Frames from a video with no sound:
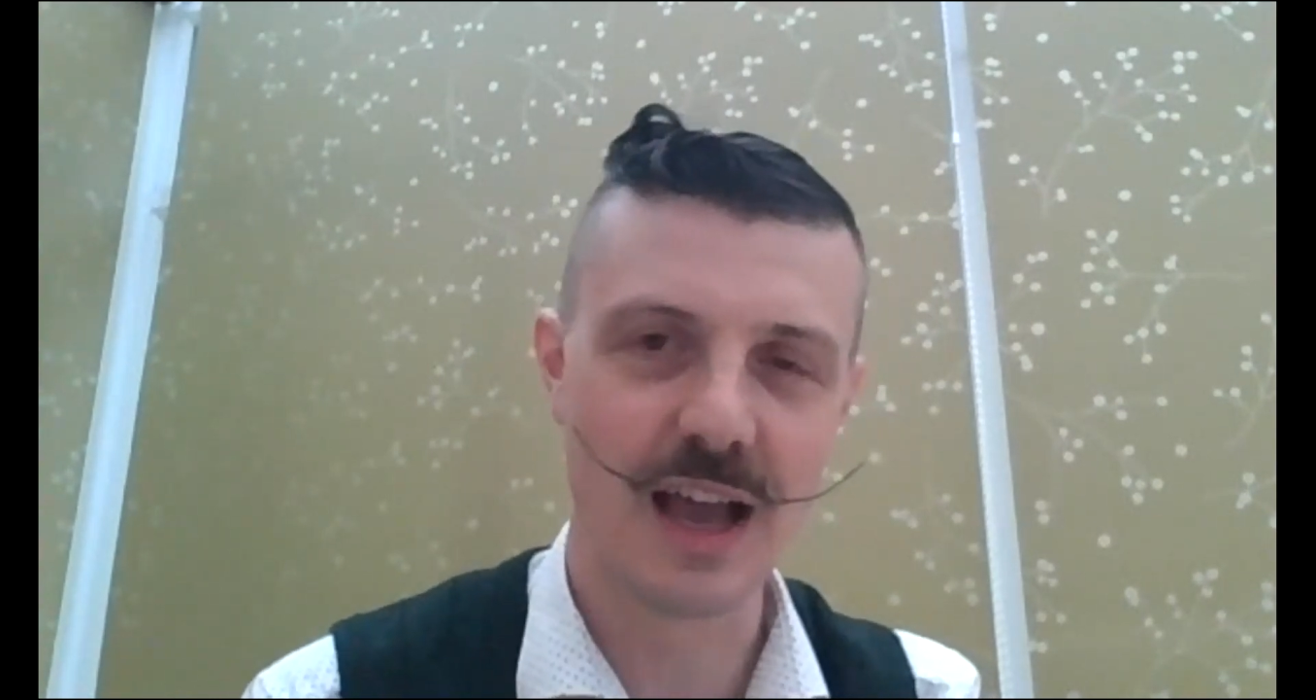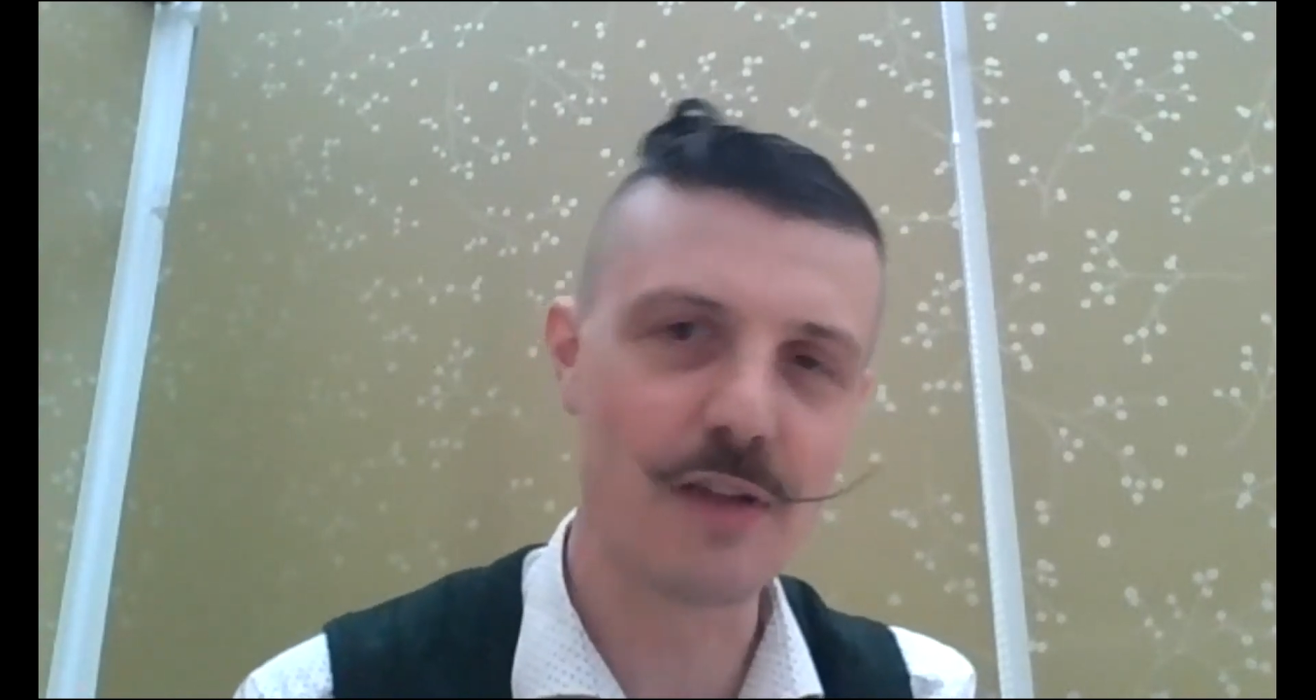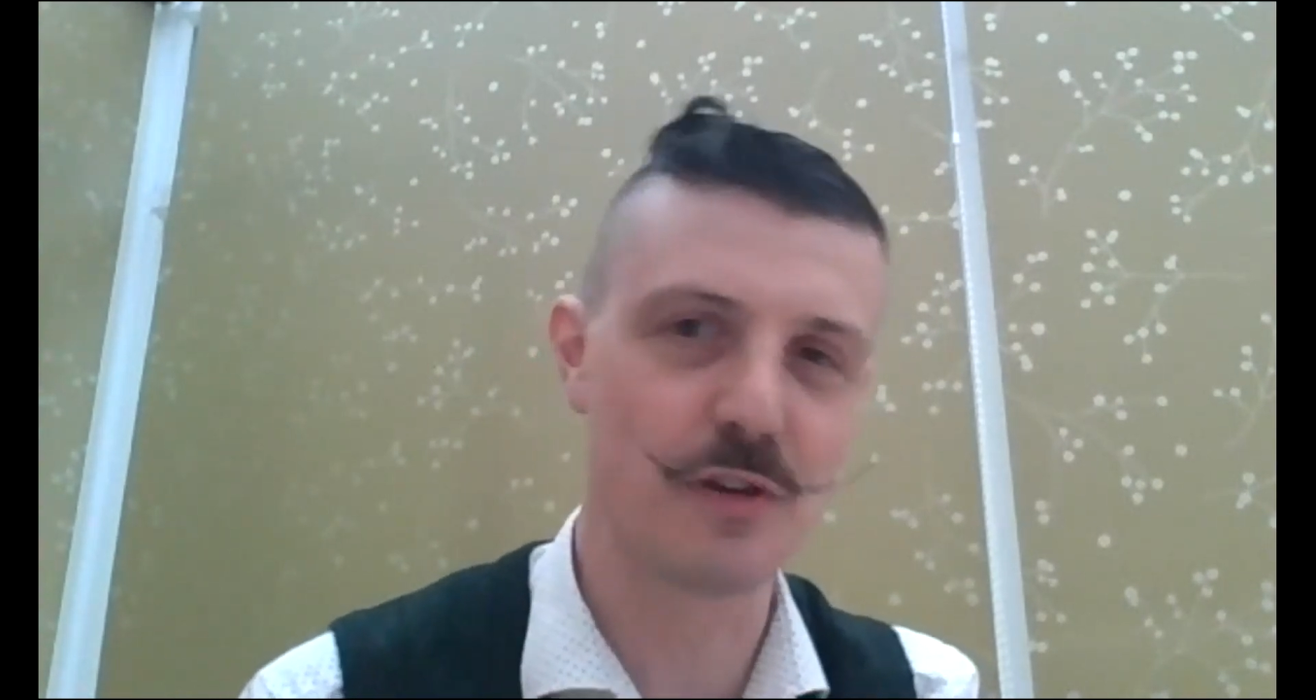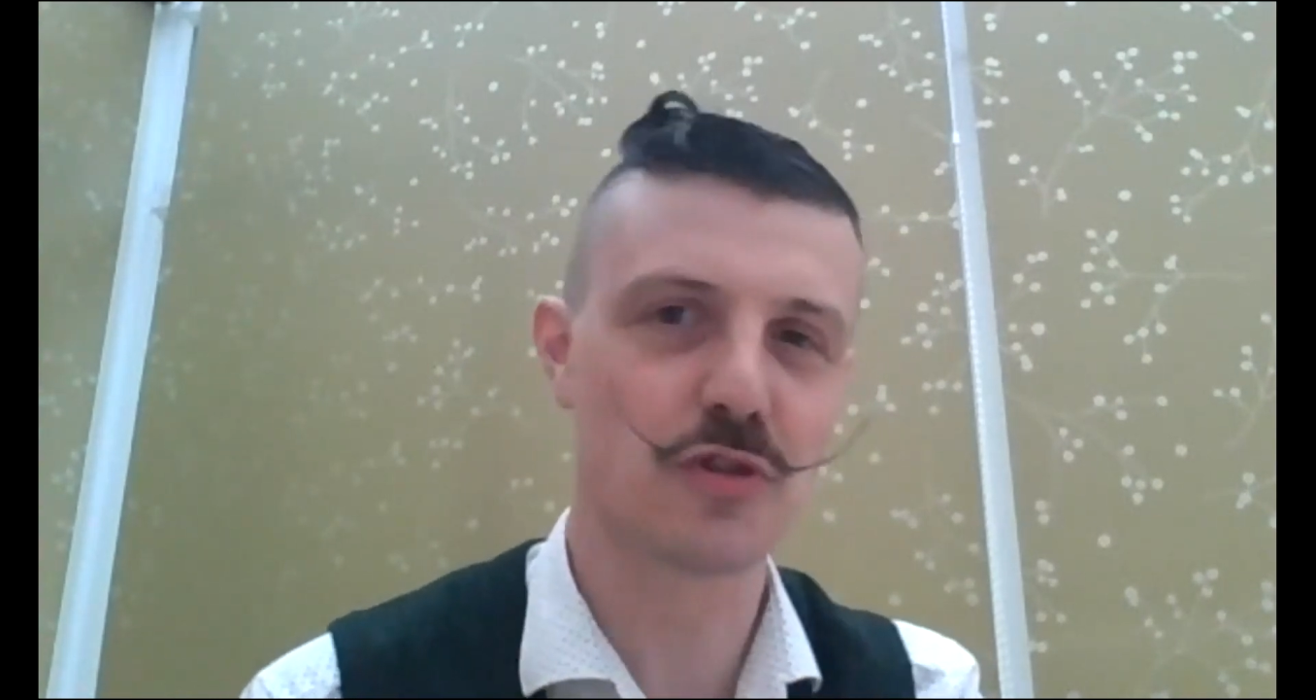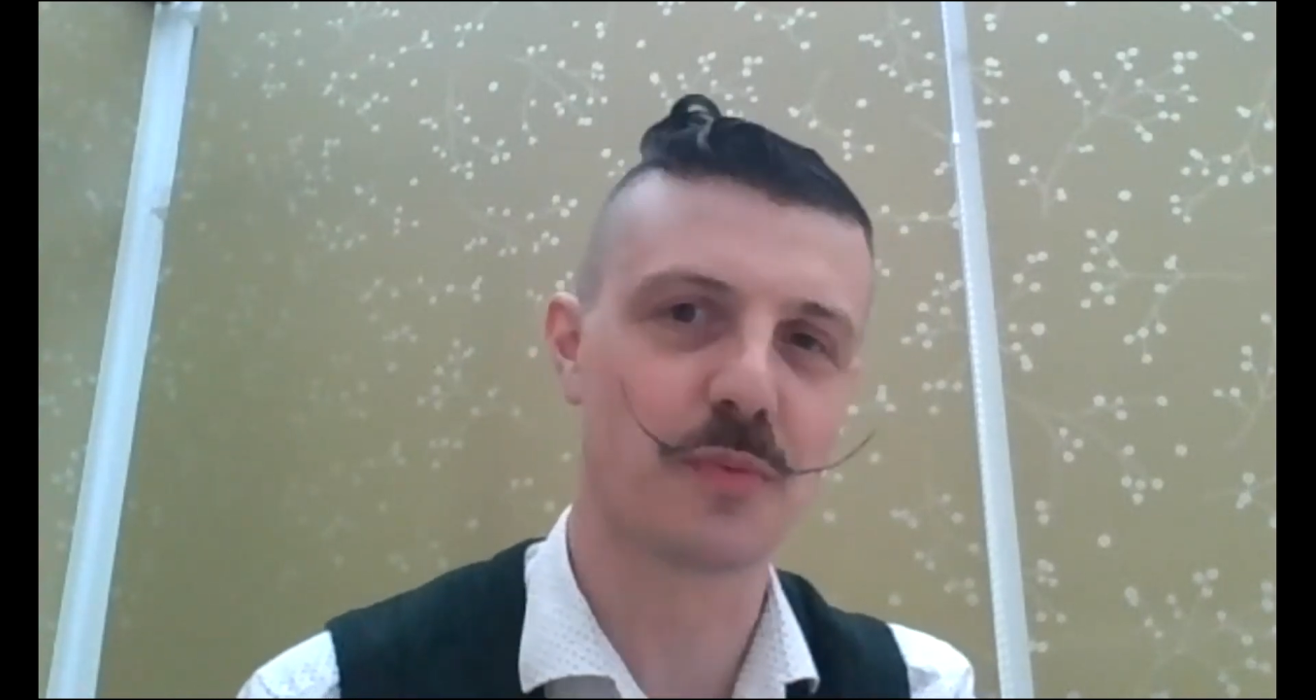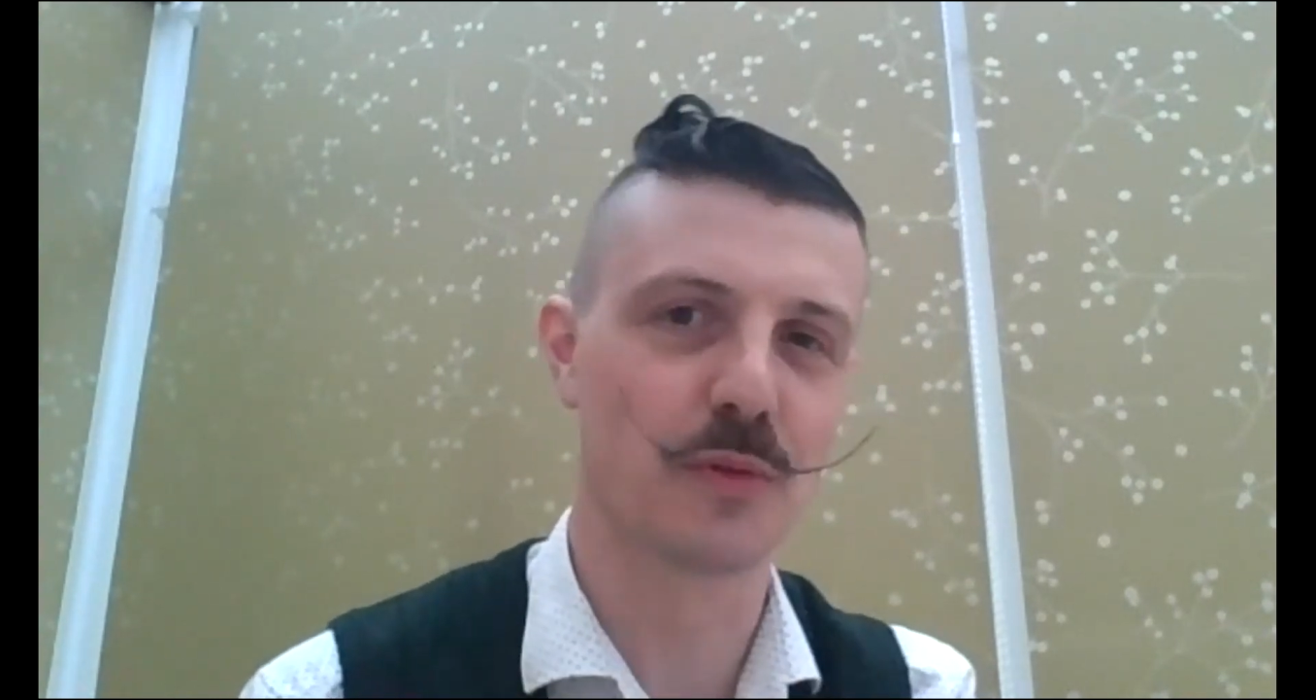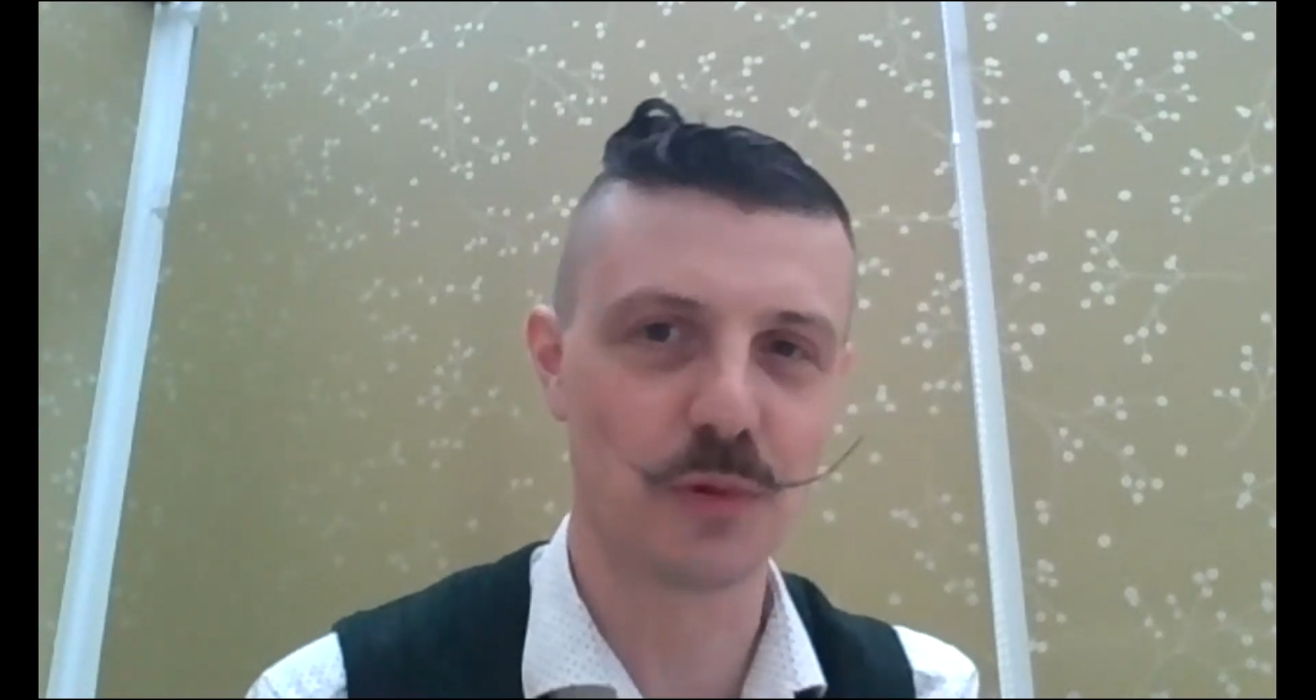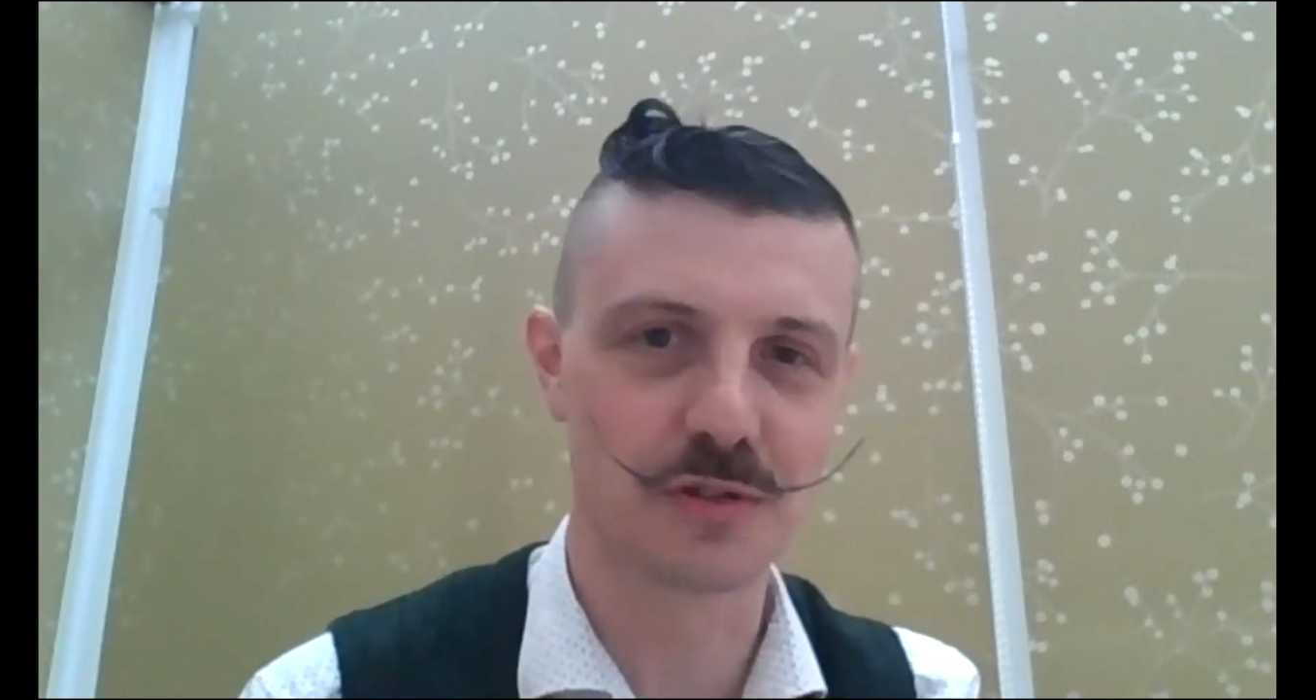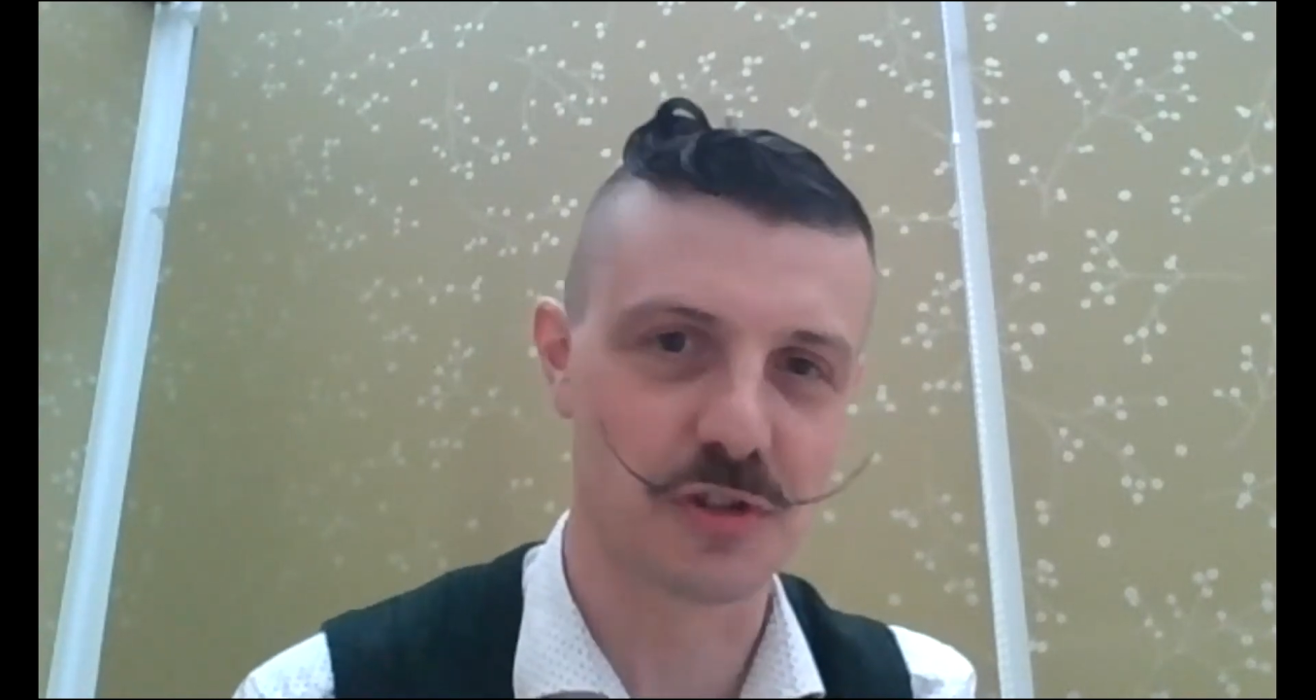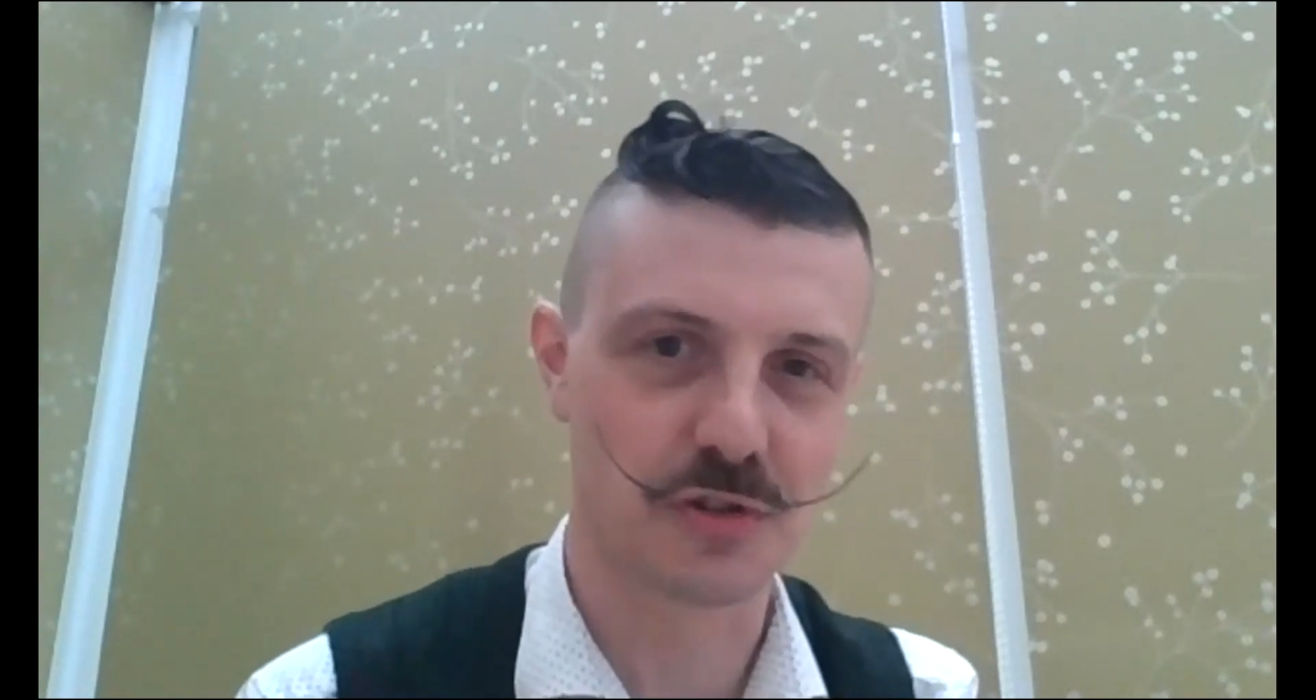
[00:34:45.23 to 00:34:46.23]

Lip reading: every drop of water